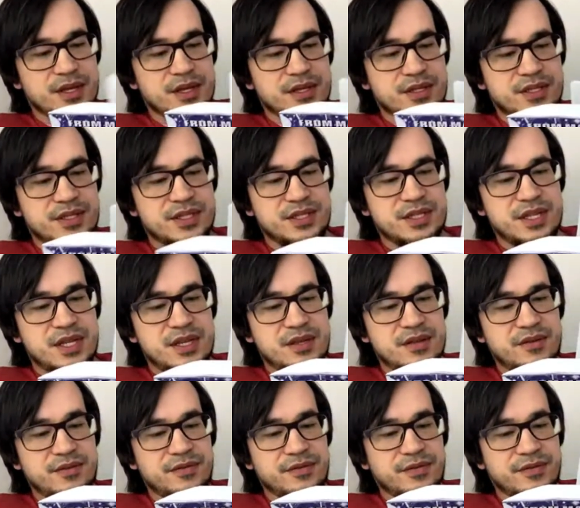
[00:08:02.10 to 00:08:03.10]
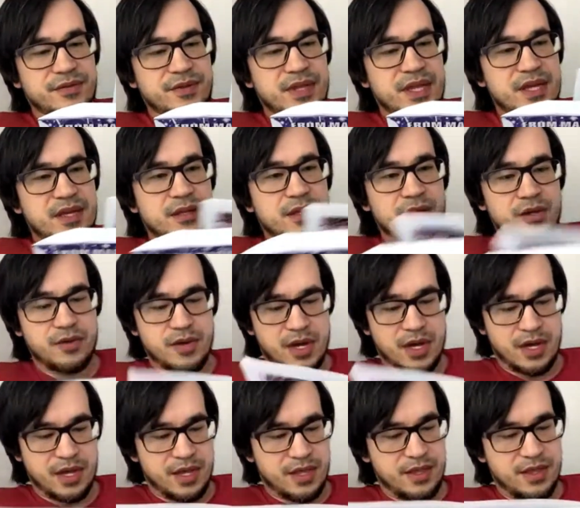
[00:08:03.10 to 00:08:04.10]
Steve Lealoha,
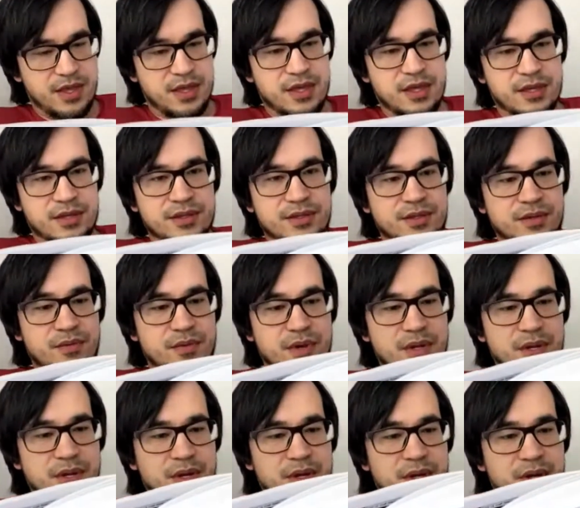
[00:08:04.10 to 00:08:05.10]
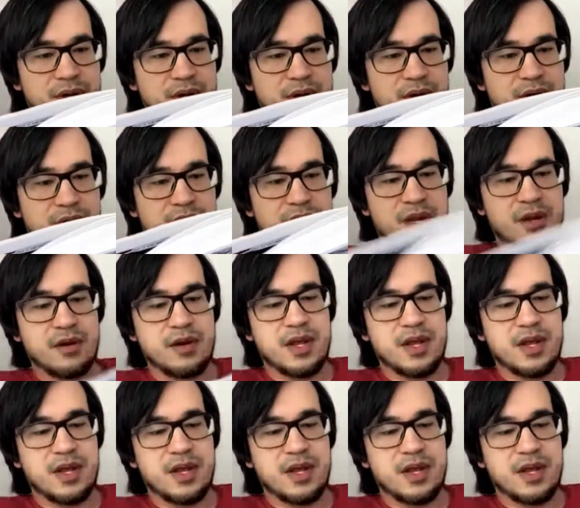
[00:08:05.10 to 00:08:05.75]
I think, is the one on art here.